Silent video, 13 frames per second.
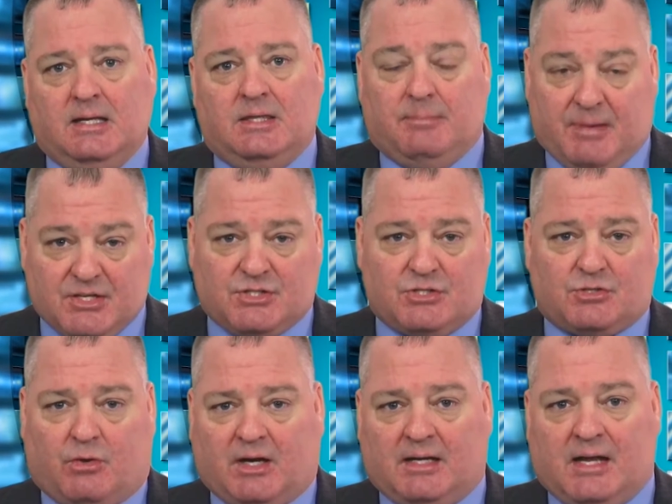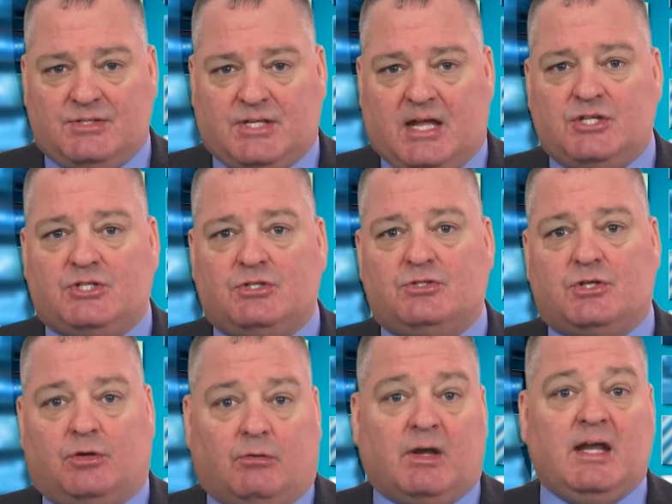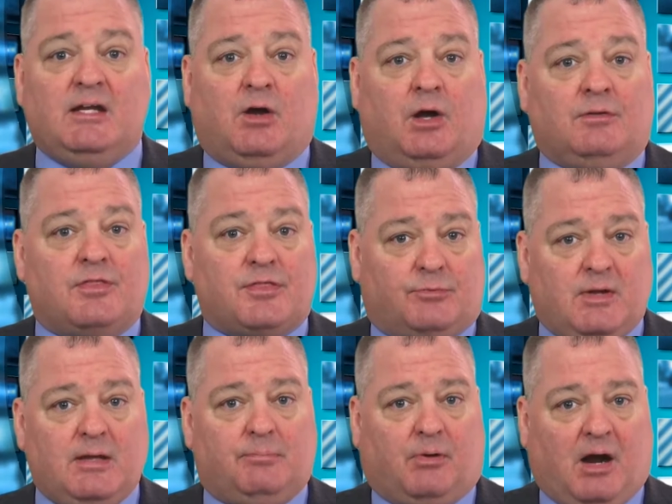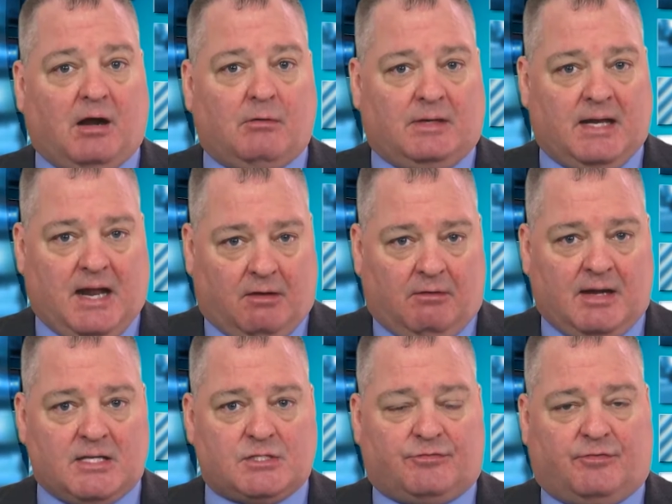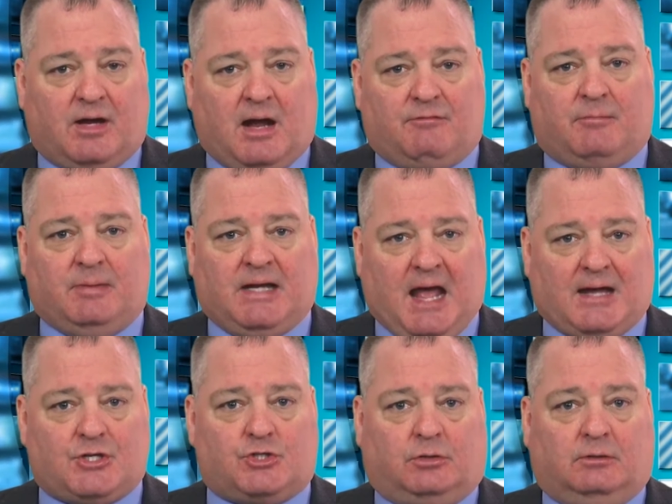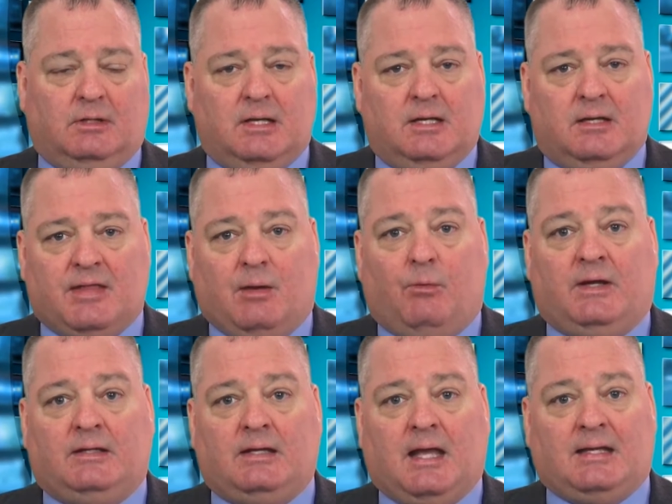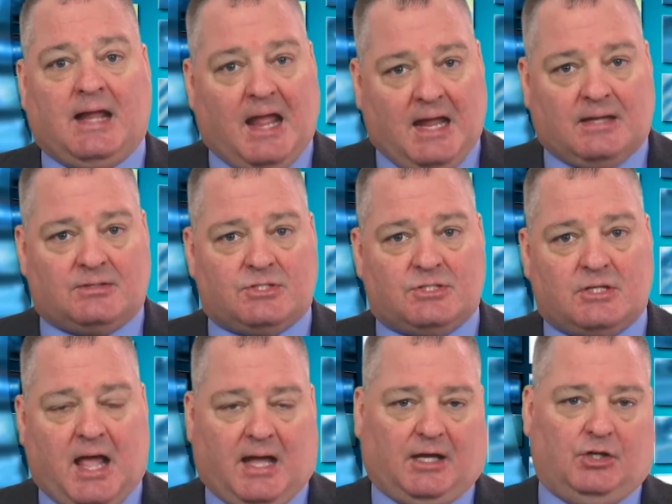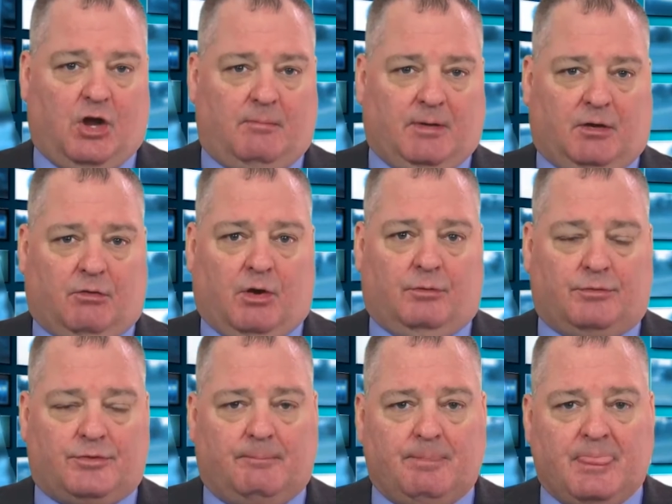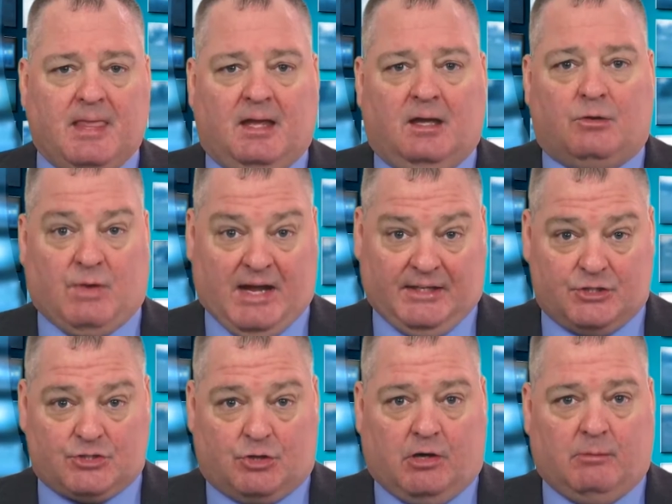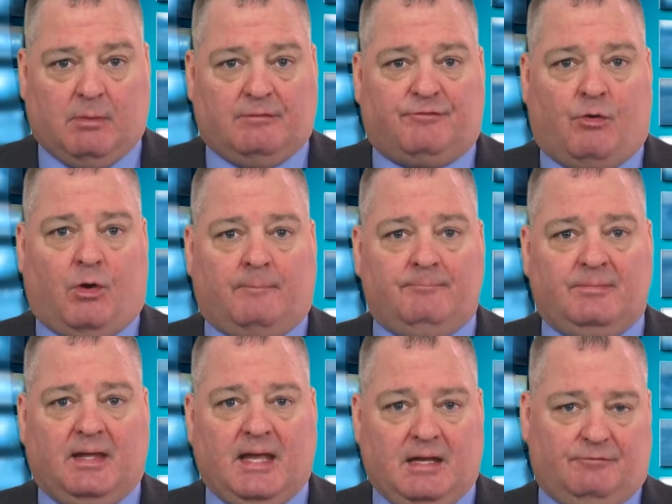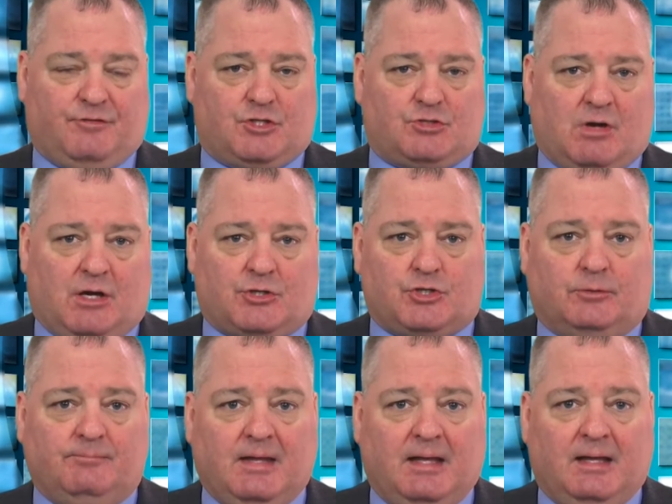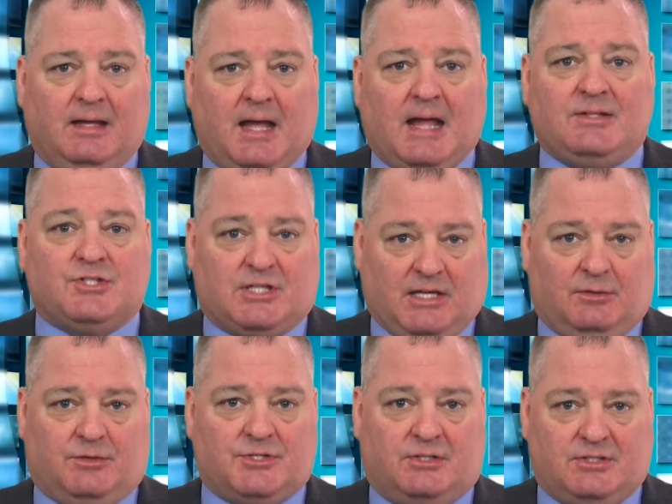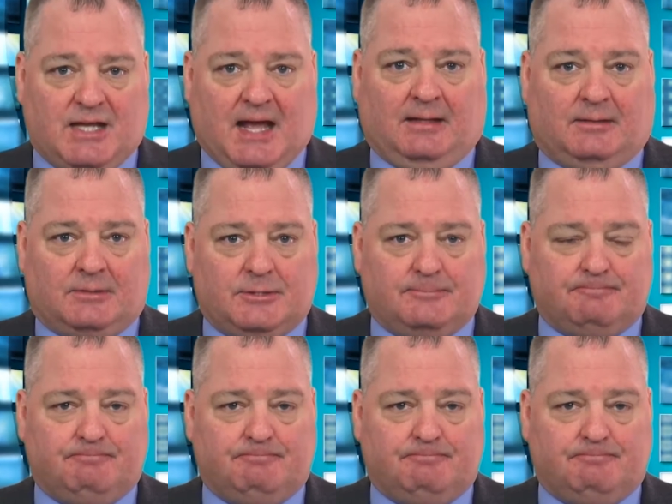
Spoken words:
The business organizations agreed on 3 priority areas for government action that would enhance economic growth: regulatory reform, infrastructure, and skills and talent.